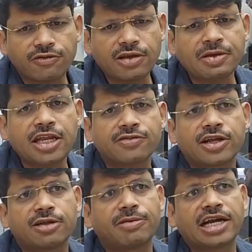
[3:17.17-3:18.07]
We believe
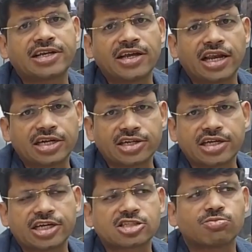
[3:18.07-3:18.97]
that the battery
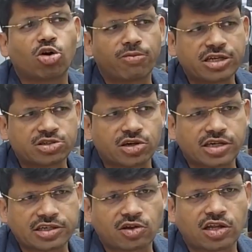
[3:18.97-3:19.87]
electric is more mature
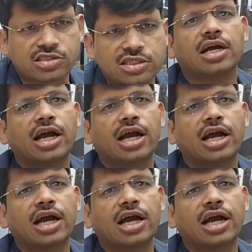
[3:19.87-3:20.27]
technology